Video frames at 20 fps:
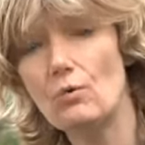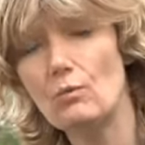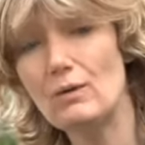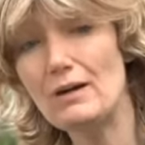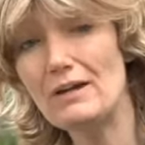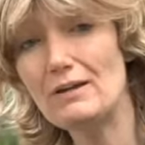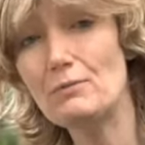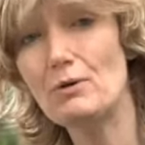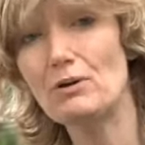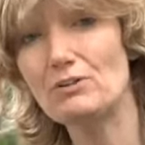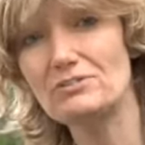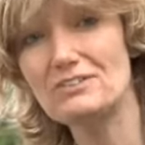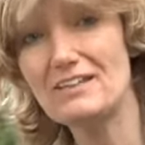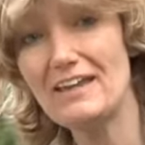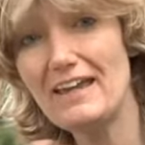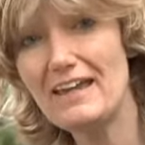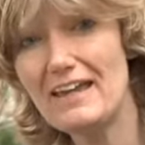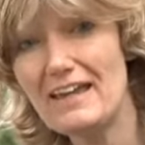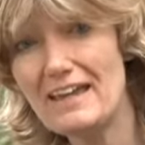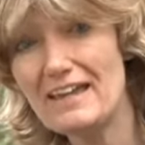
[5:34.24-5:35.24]
We want
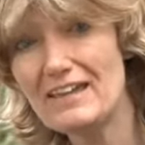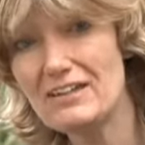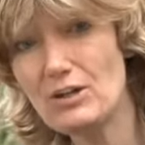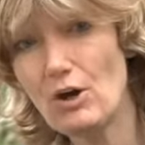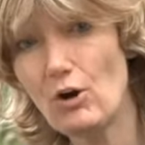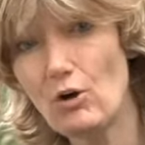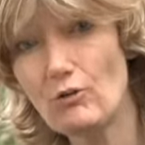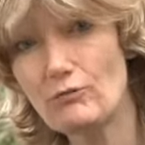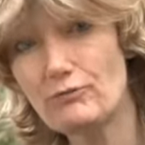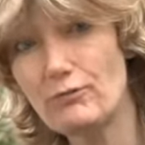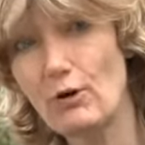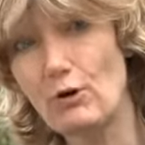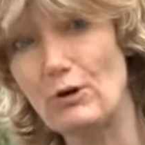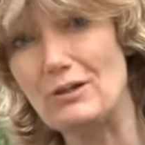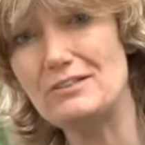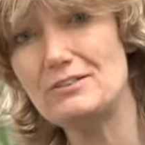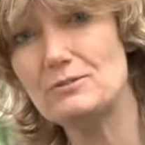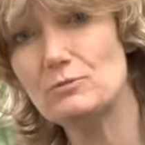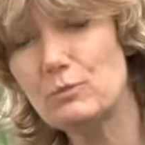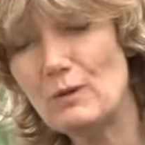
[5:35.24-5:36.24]
to hear your
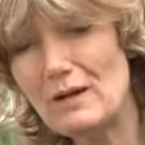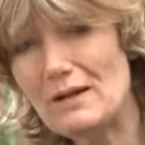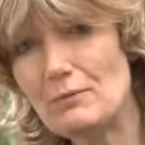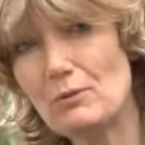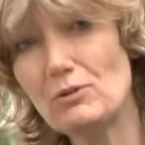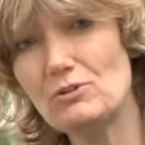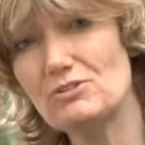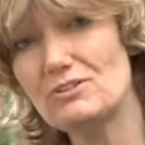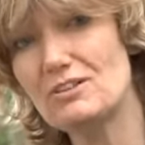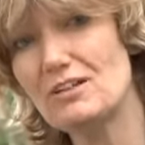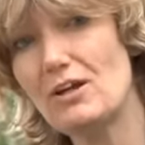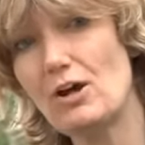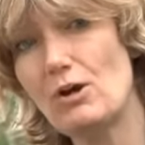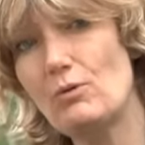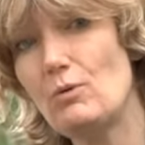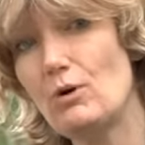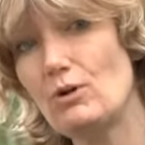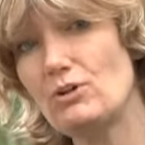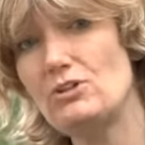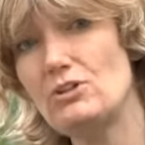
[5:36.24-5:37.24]
voice. We want to
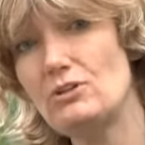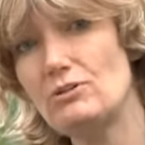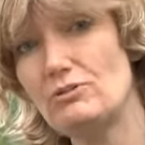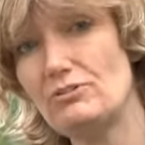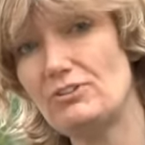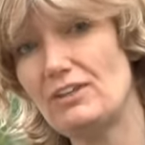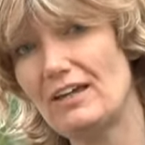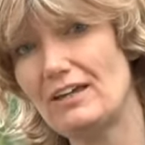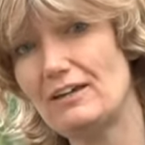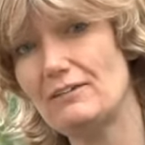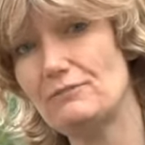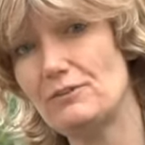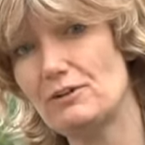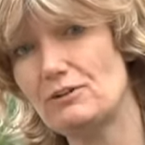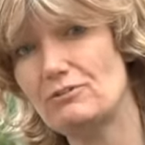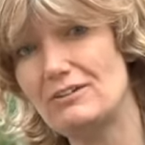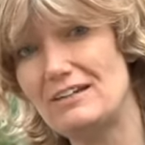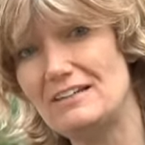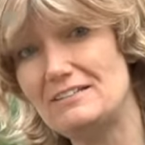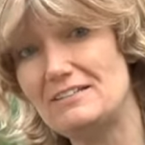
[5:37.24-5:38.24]
know what you think of the
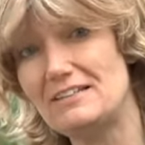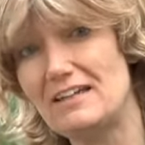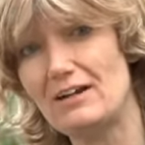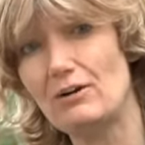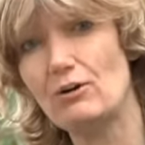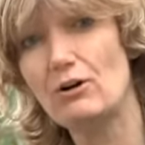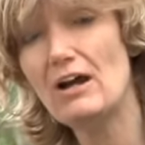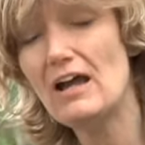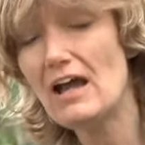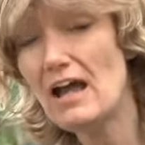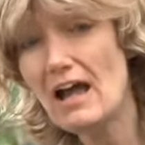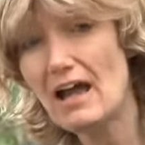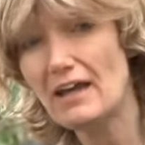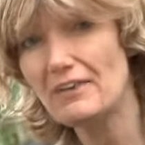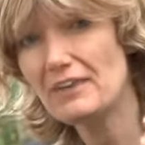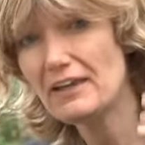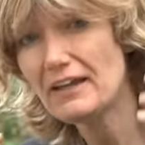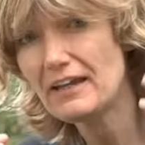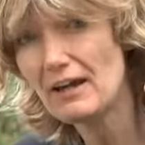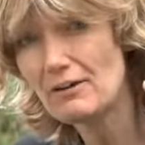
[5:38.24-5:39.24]
Green Deal,
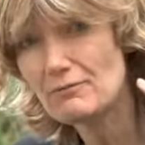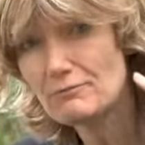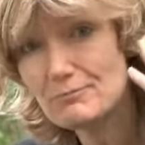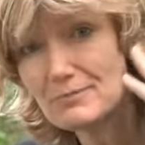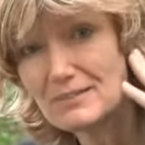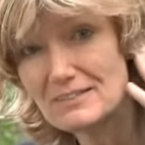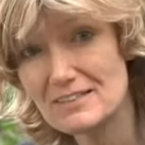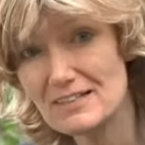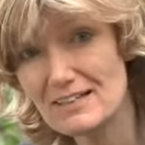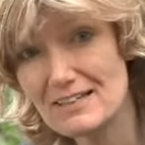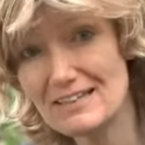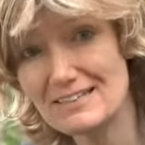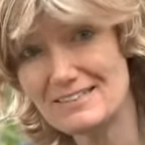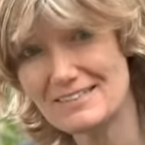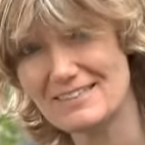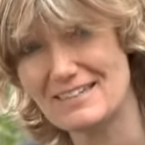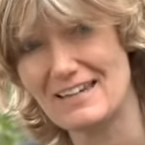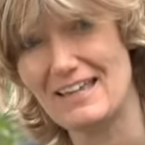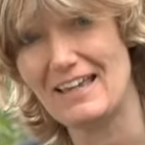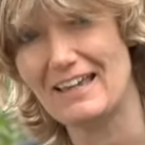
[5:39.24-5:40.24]
and the government are
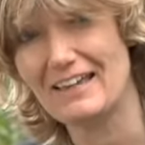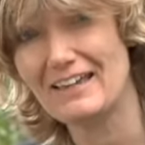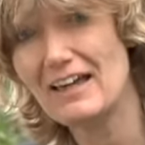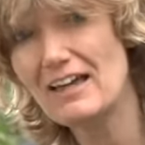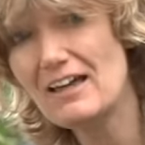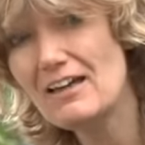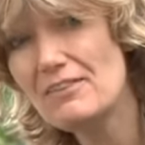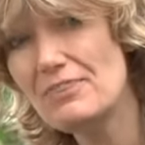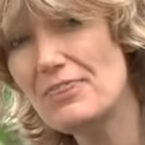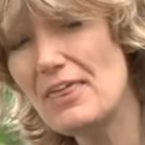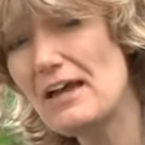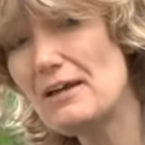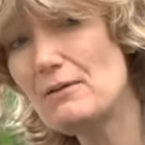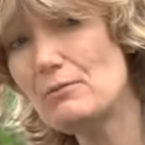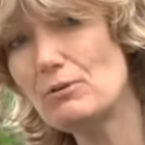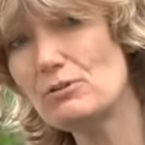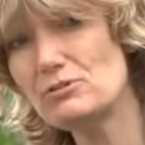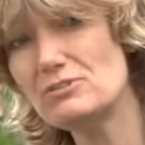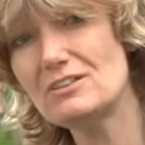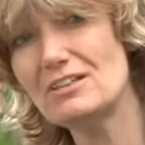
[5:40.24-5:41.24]
listening. They
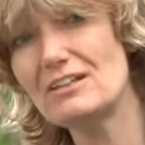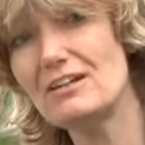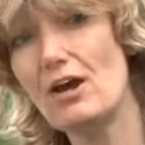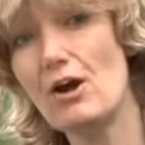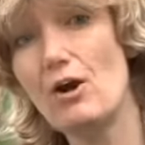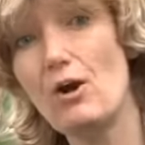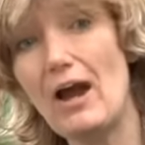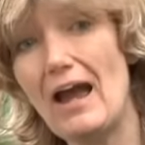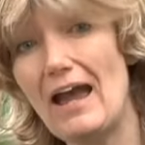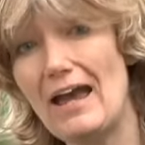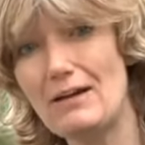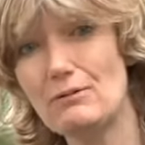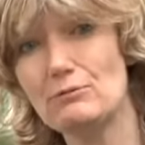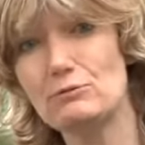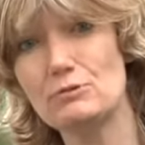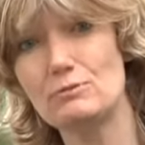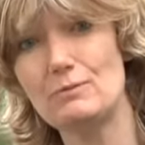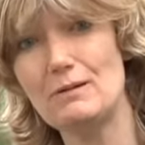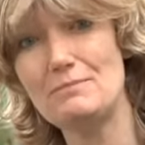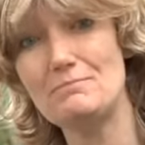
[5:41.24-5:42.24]
want to know,
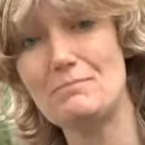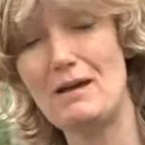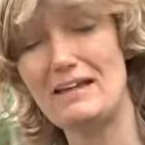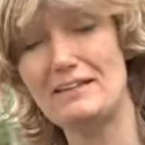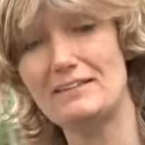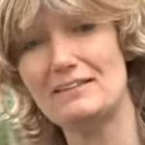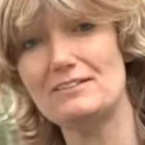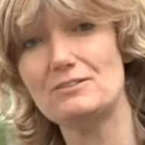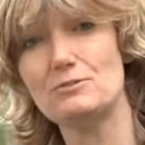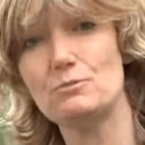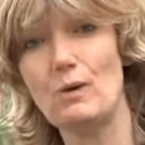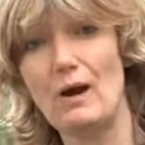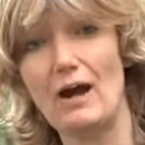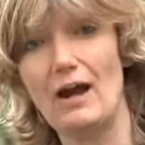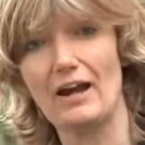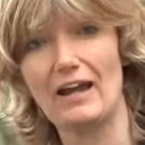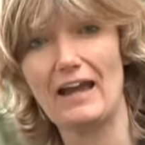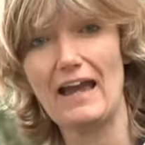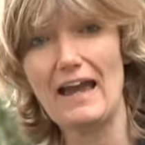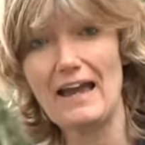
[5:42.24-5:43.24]
how do we make this
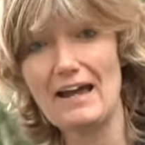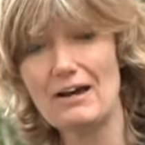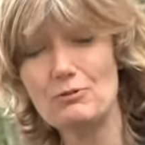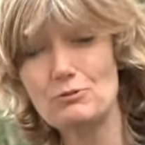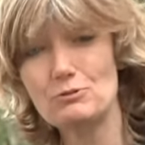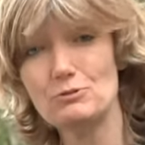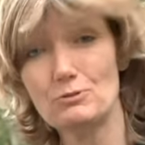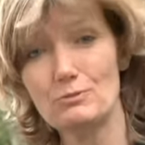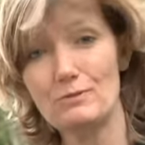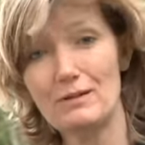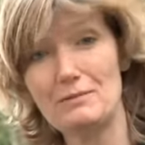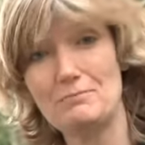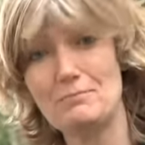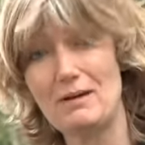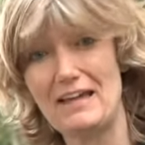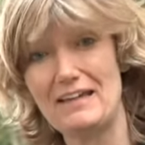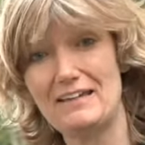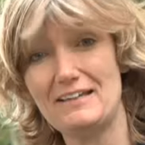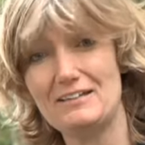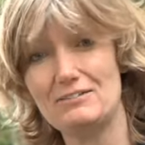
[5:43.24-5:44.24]
work? How do we
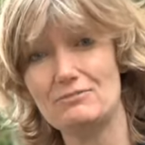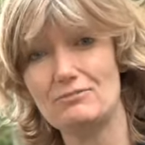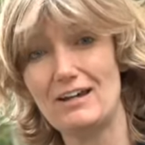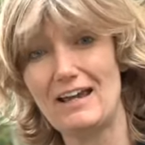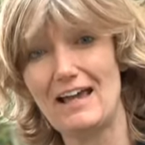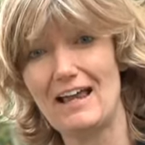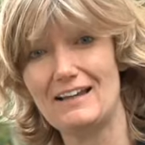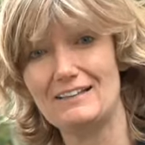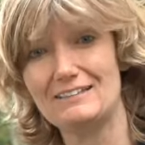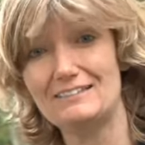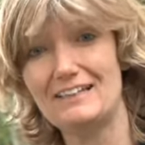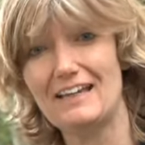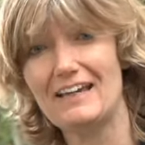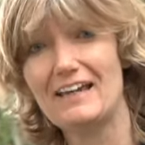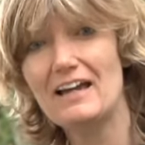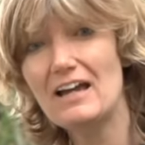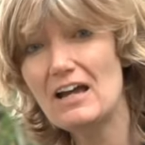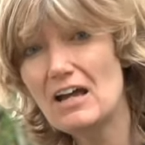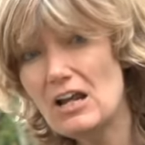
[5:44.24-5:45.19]
make it a reality?